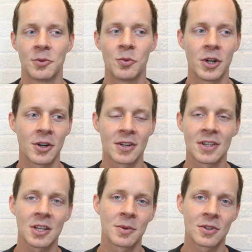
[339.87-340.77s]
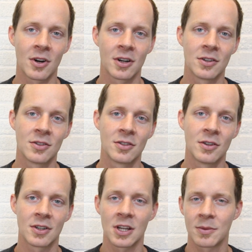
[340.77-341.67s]
what your assessments are, because
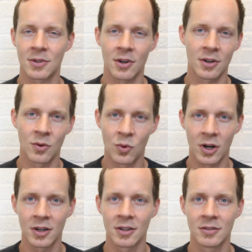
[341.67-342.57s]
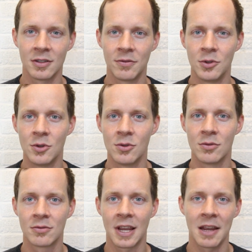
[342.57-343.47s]
your assessments aren't going to work if
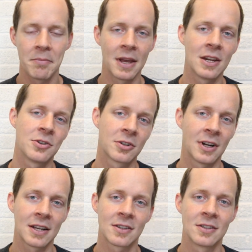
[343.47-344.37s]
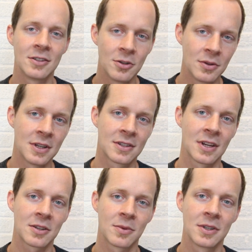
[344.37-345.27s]
you can't manage your class to do the
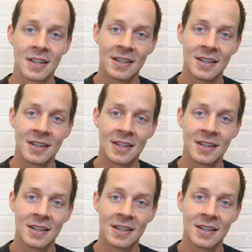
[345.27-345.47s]
assessment.